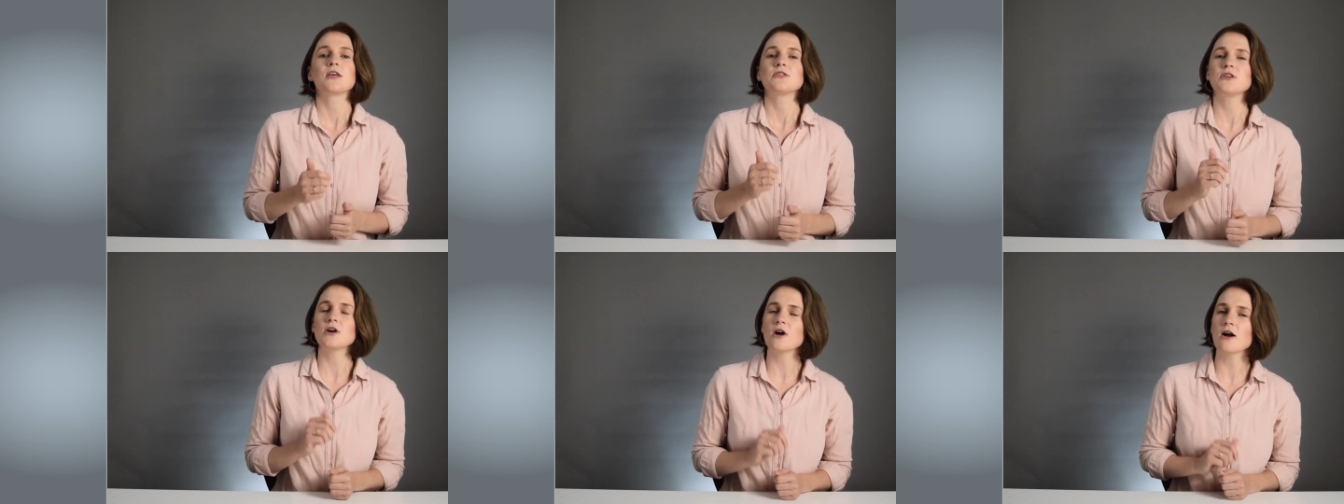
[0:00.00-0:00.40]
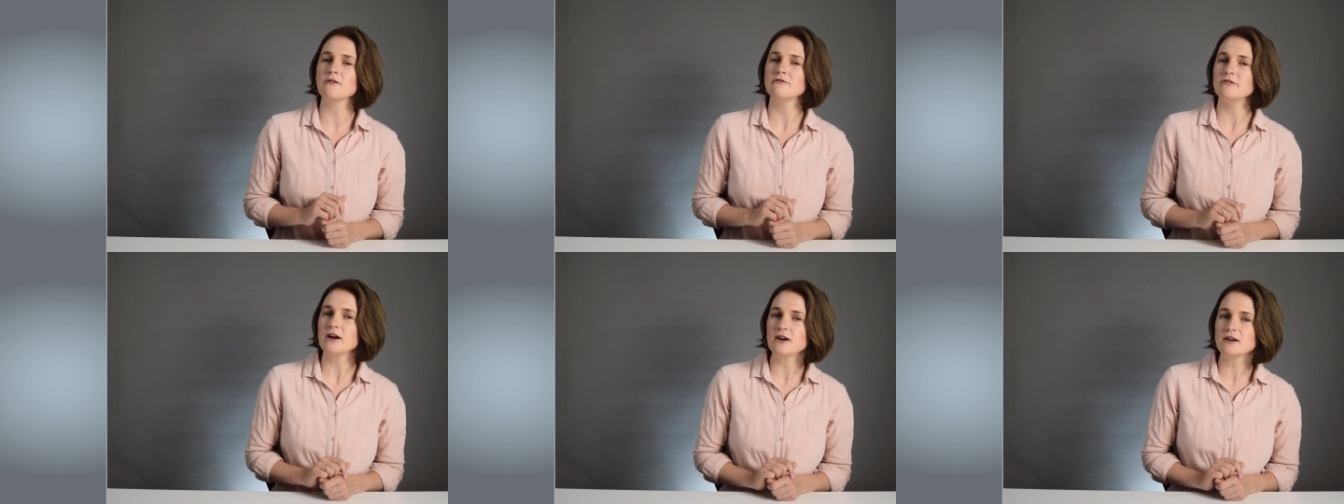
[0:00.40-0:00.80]
There are
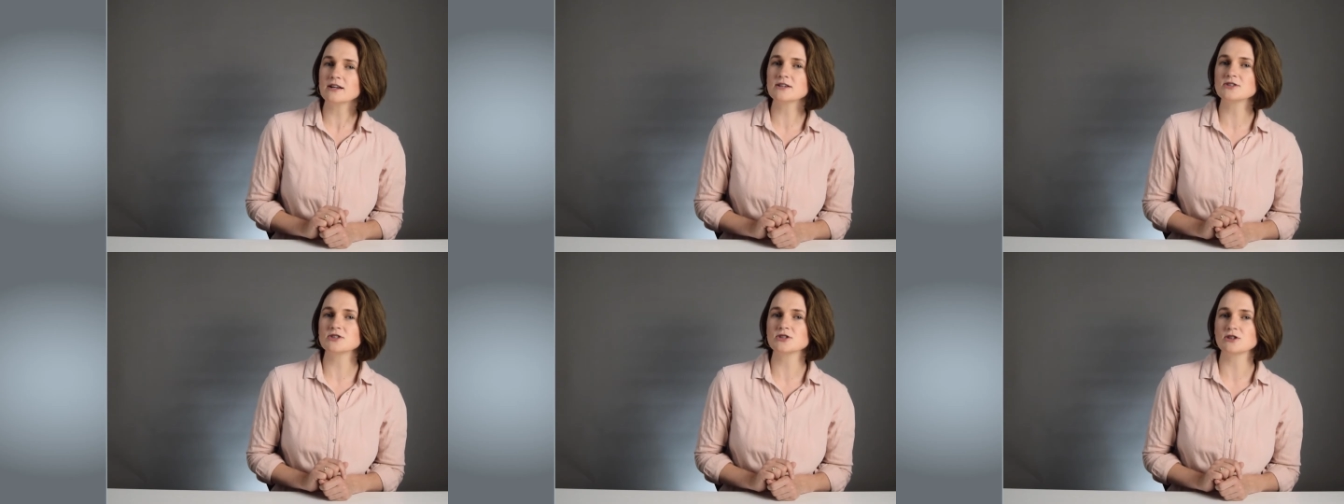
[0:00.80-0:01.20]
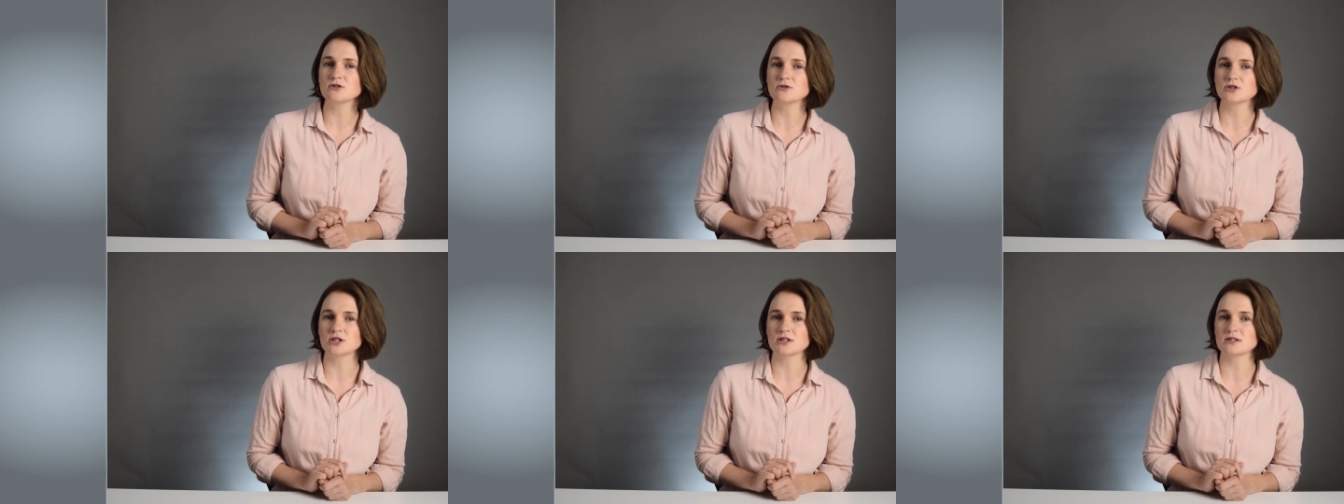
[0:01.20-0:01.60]
various
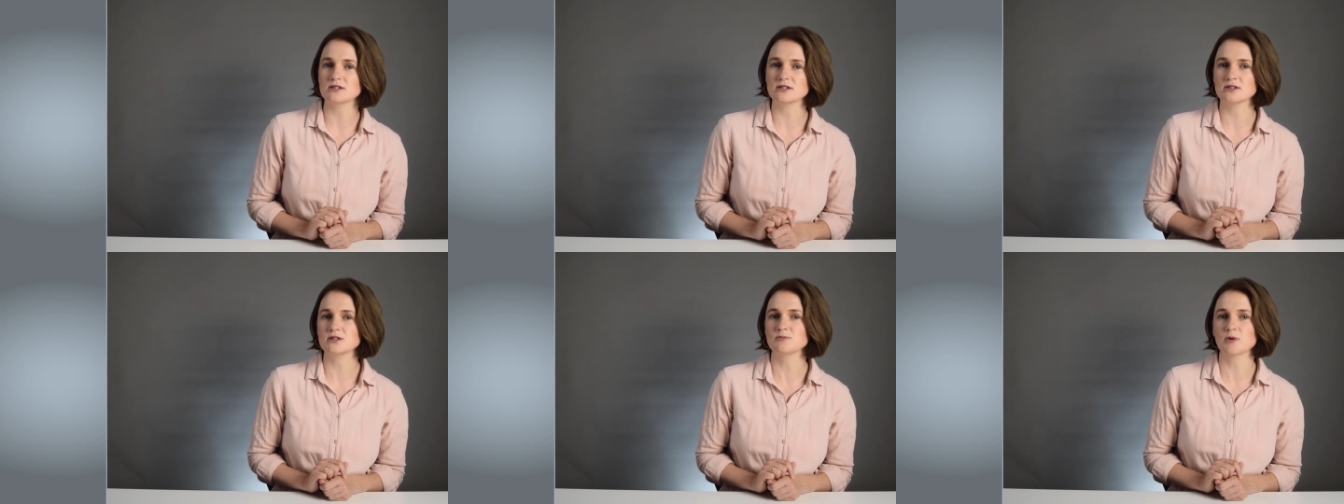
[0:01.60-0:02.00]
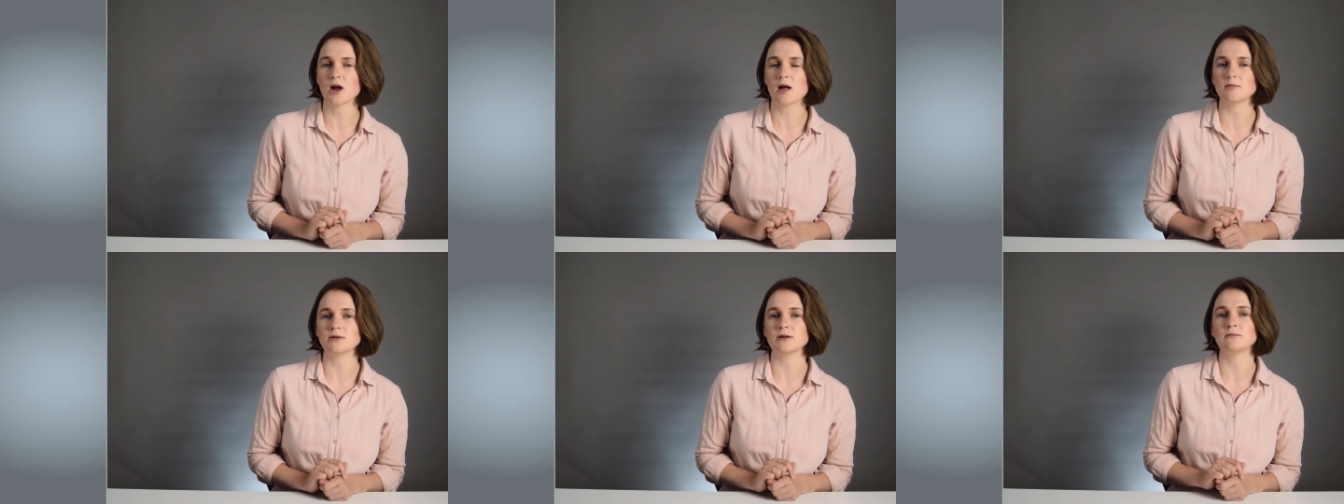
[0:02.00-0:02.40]
solutions to this
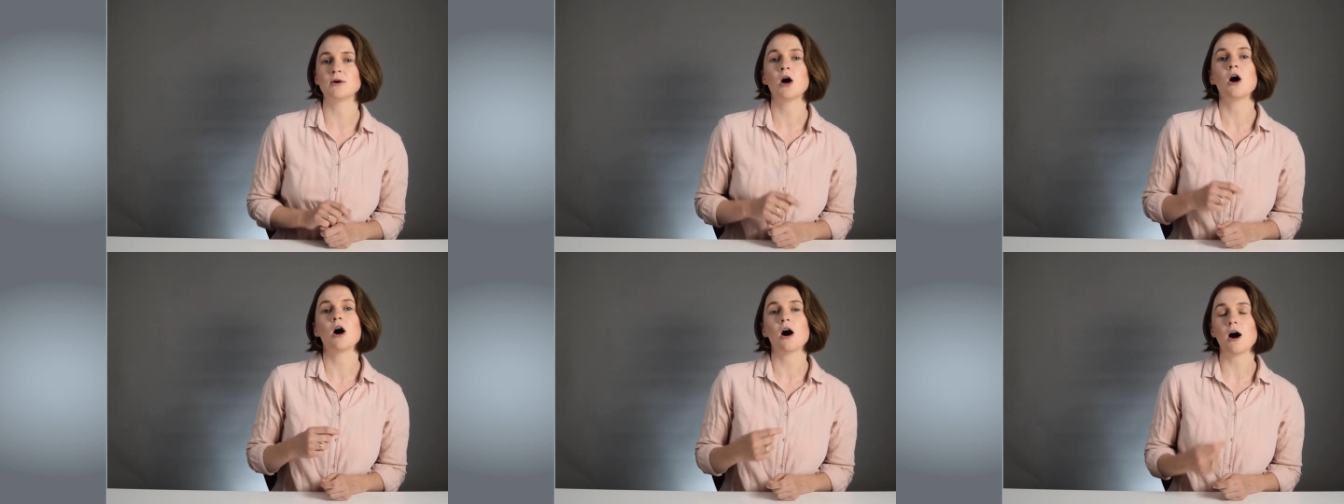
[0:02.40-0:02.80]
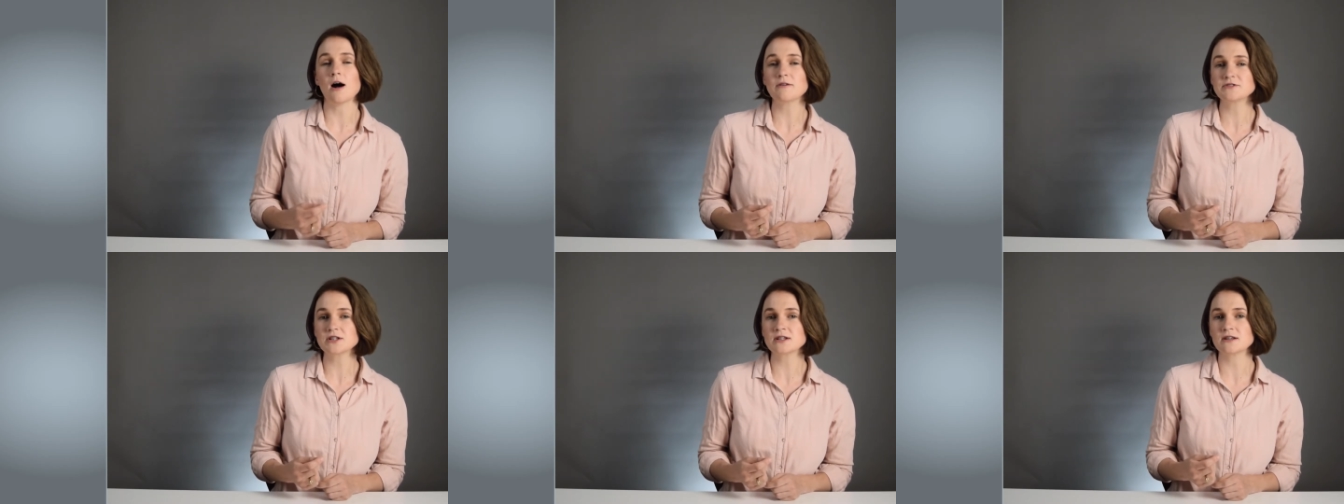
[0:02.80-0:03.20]
problem,
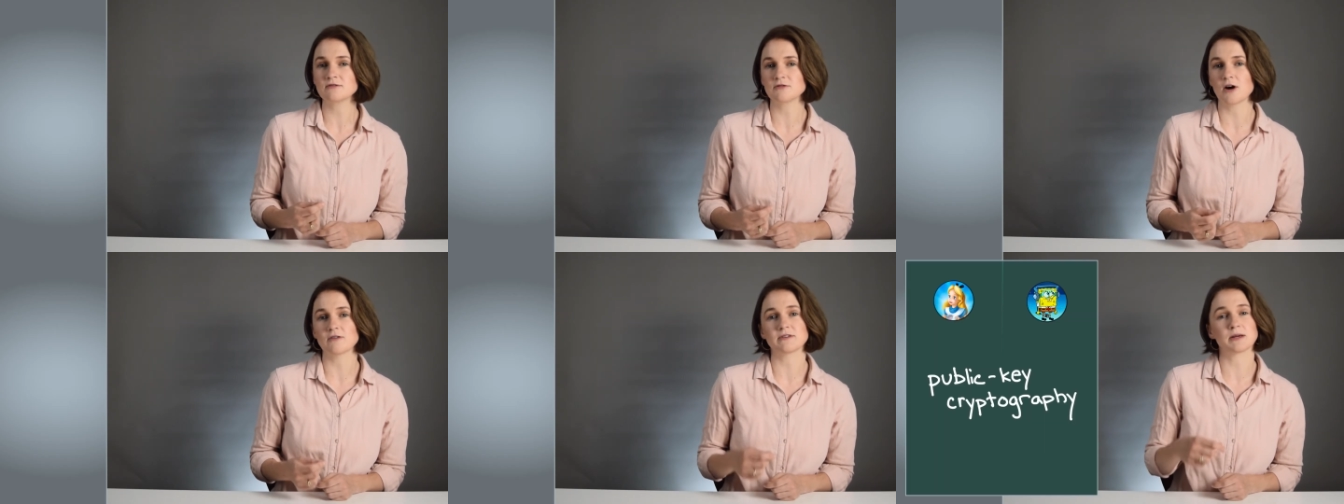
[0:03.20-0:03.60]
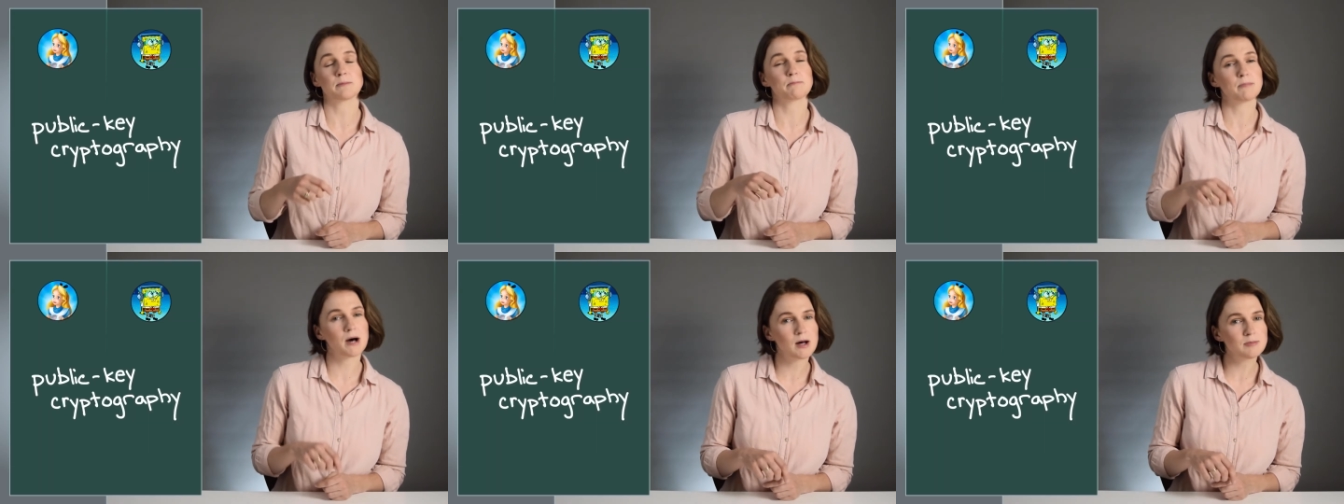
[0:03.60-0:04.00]
often involving
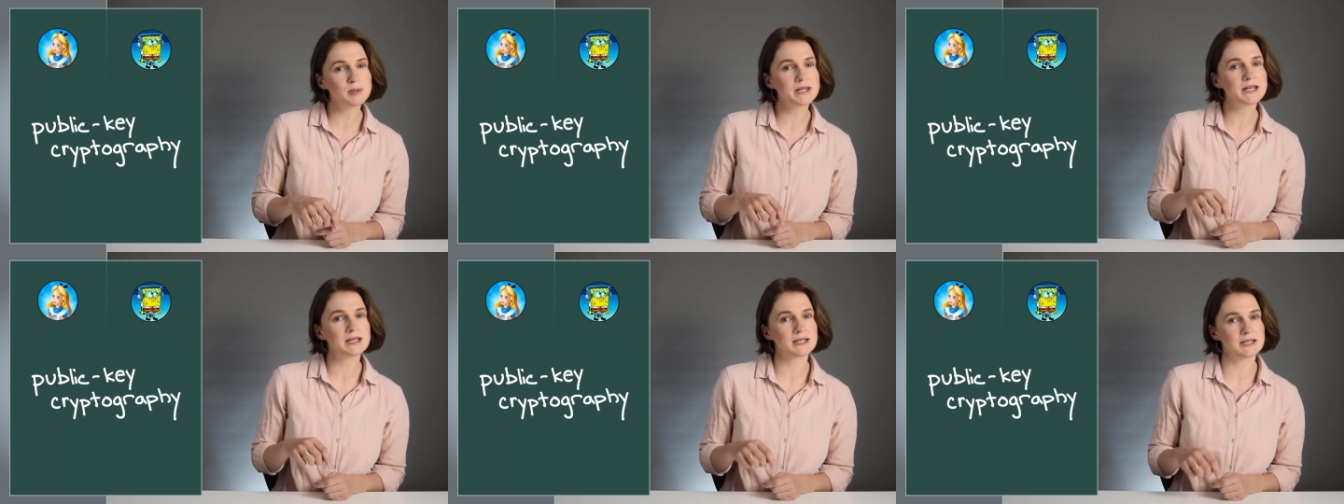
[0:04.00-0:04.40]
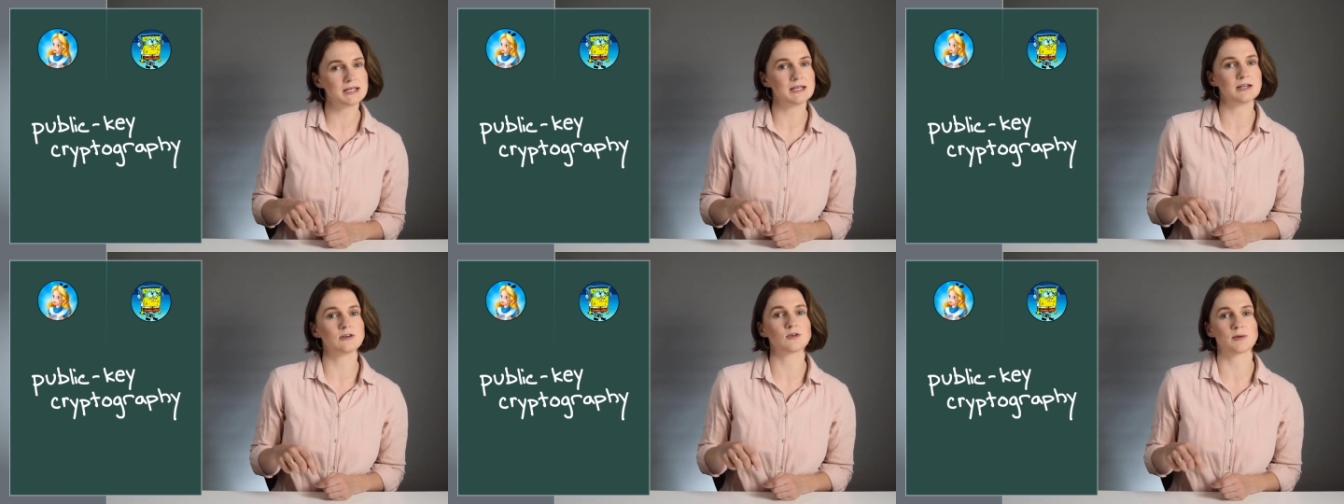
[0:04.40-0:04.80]
public
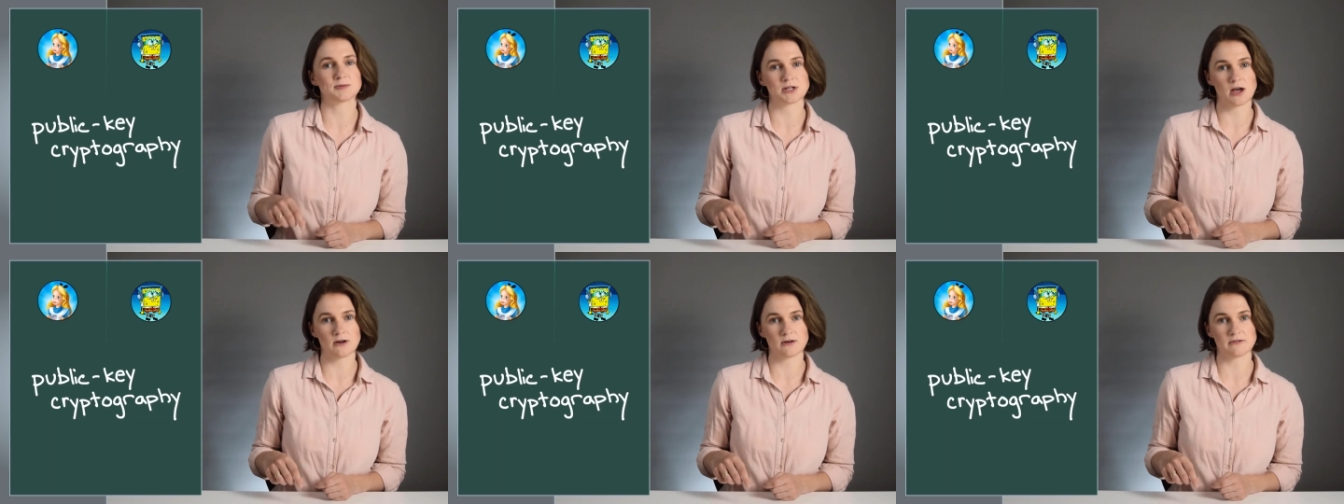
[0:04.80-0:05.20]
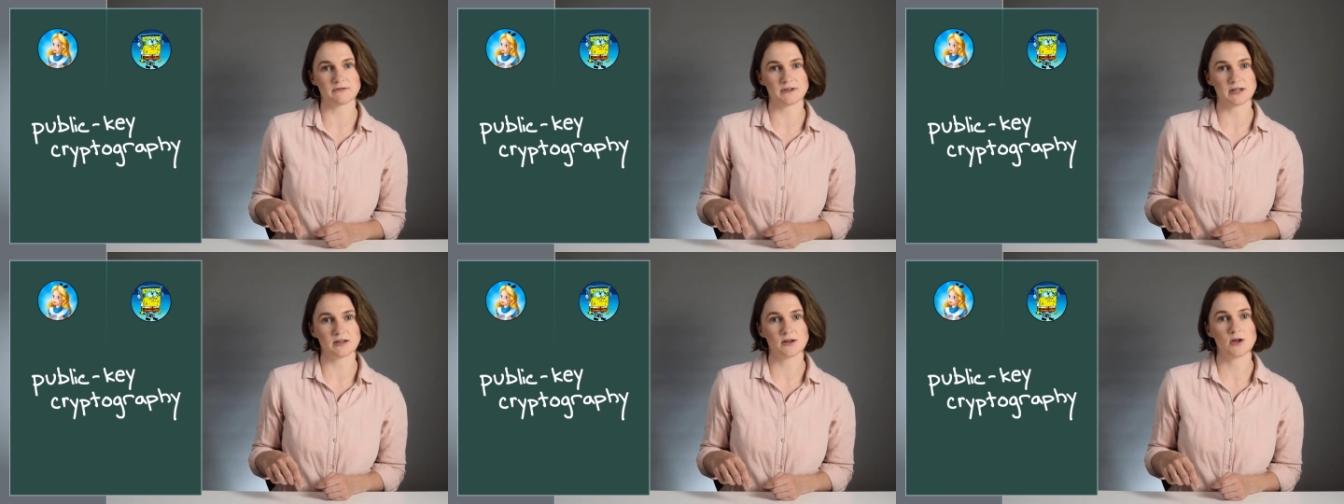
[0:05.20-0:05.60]
key
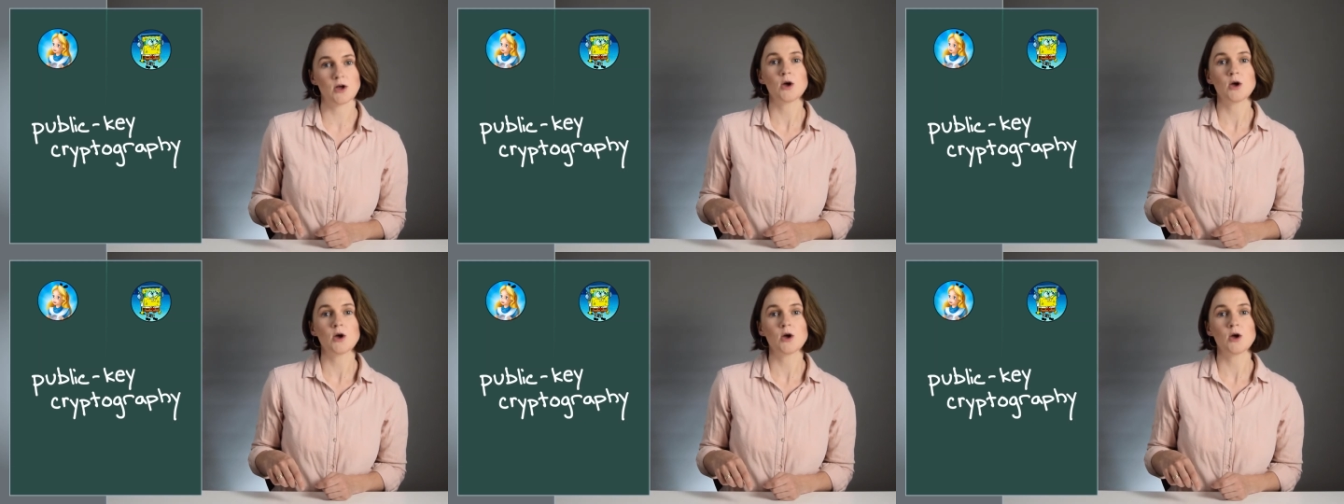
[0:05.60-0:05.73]
cryptography,